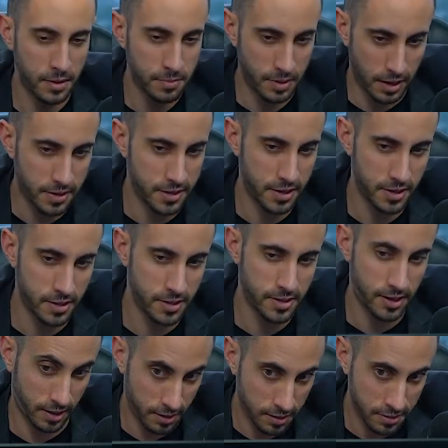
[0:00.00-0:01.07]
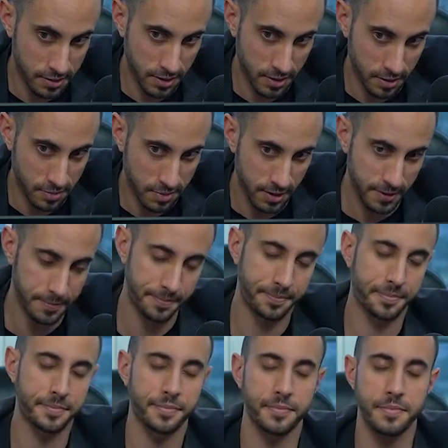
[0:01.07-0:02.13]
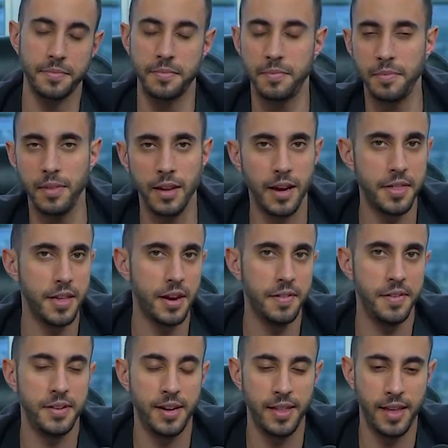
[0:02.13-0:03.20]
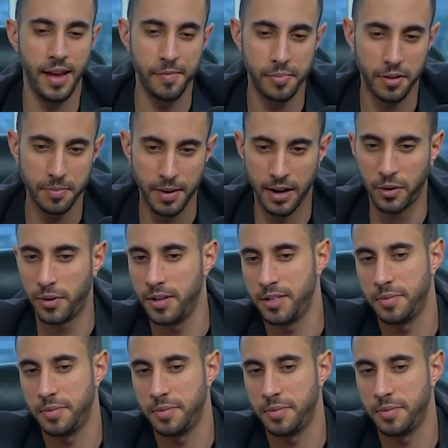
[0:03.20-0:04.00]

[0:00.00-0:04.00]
Palantir is a technology company. At the end of the day, they have pulled back quite